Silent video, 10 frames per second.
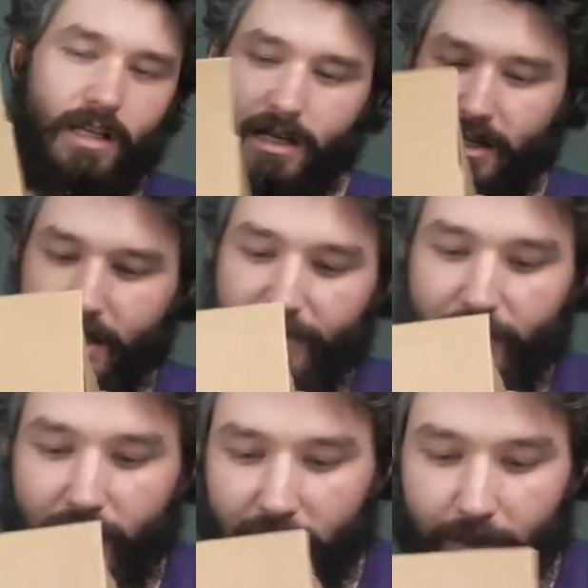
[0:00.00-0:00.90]
If
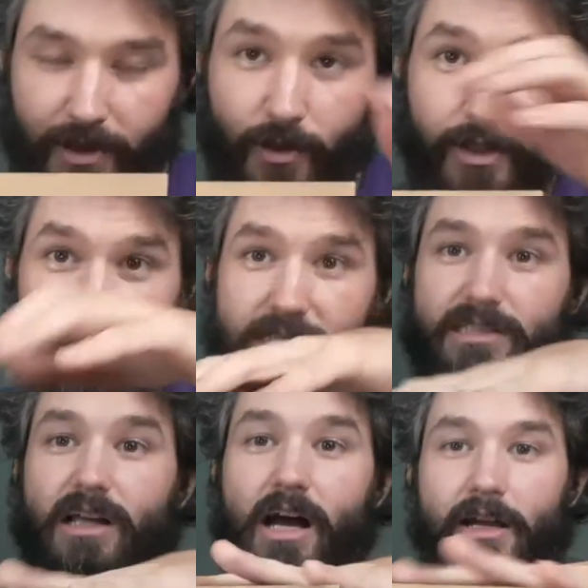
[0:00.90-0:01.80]
you're going to be doing this a
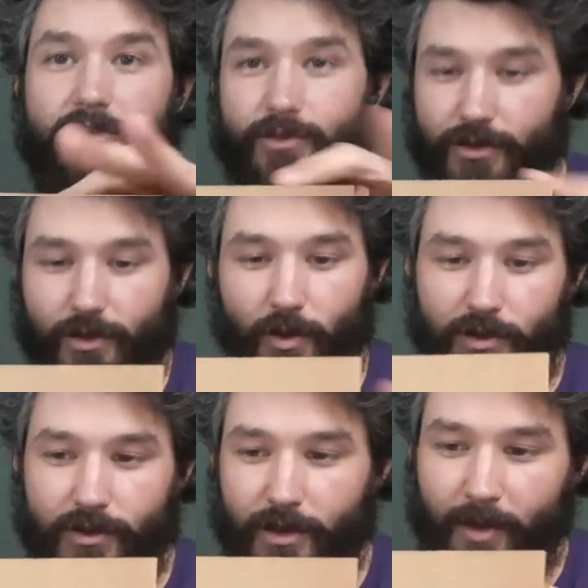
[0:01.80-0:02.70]
lot, you should
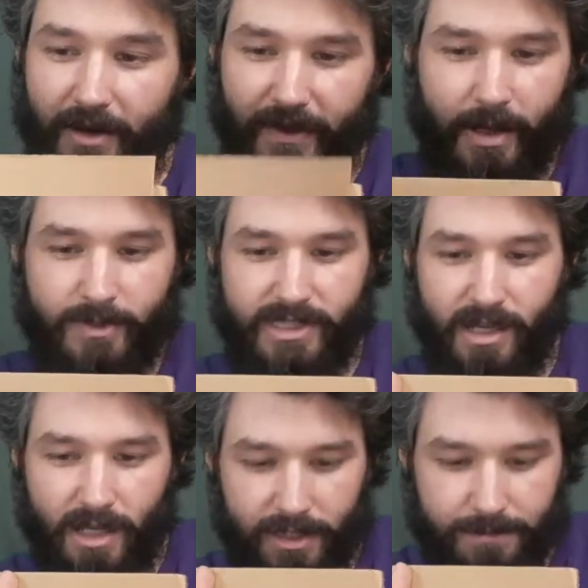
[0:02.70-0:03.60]
order them off
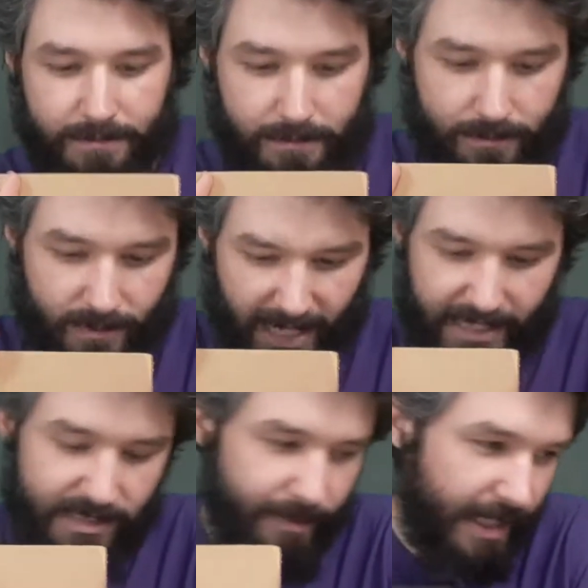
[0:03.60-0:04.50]
Amazon.
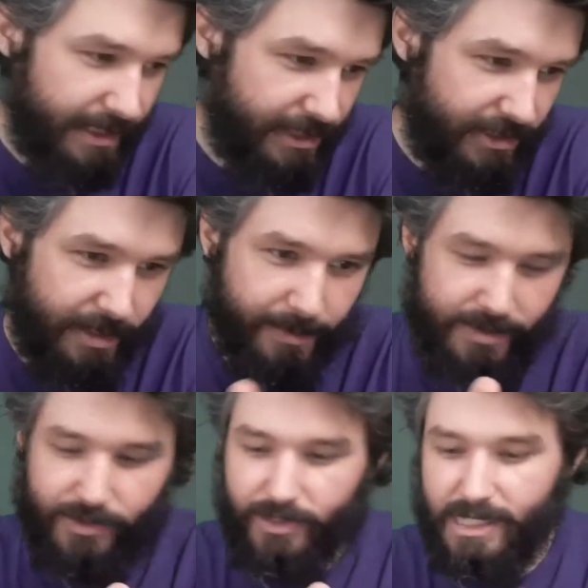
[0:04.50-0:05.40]
That's about the
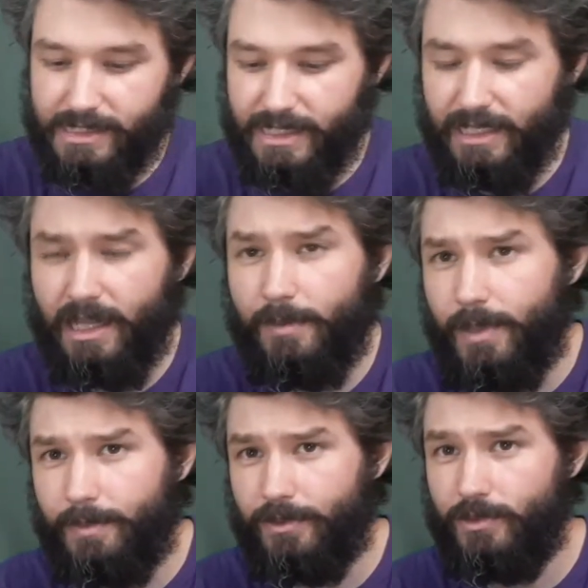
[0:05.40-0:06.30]
cheapest you're going to see. A lot of
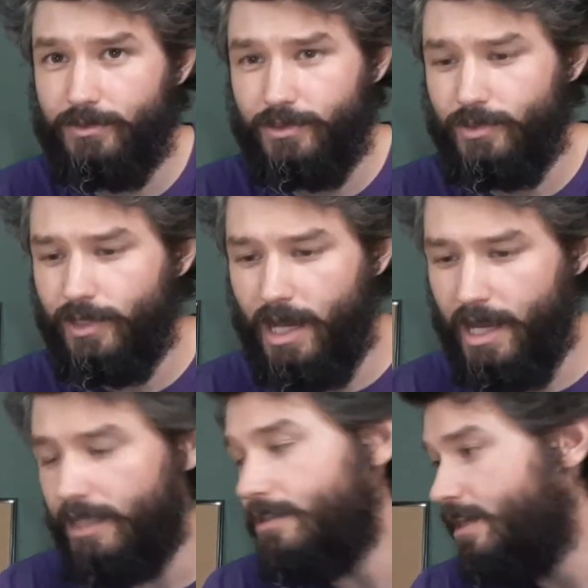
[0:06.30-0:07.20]
people use
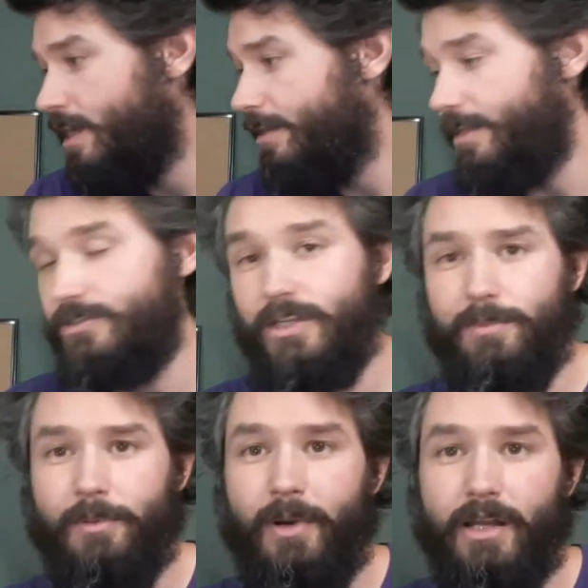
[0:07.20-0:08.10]
Uline that
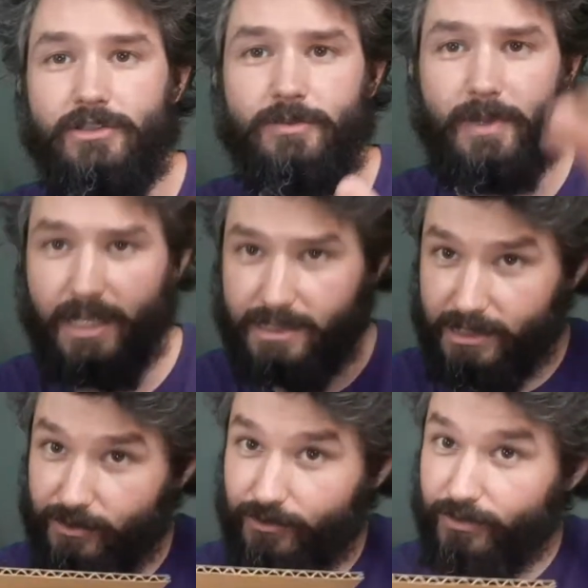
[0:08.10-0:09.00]
ship a bunch because
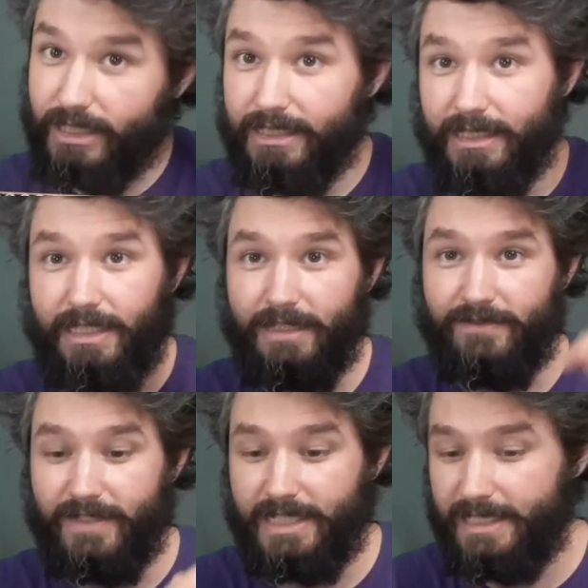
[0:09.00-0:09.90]
it's really
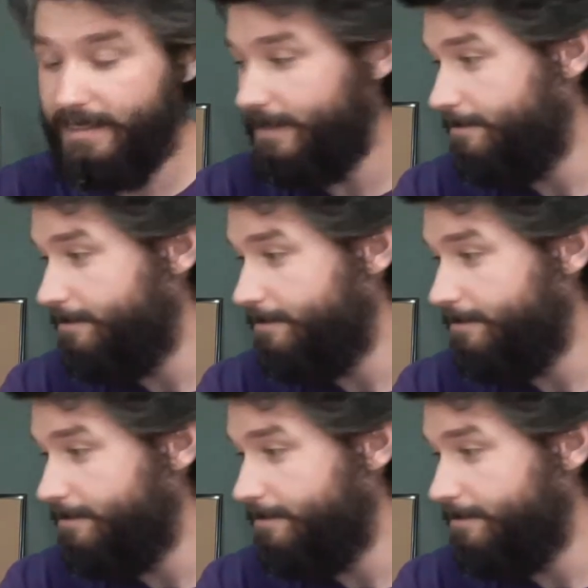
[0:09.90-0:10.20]
convenient.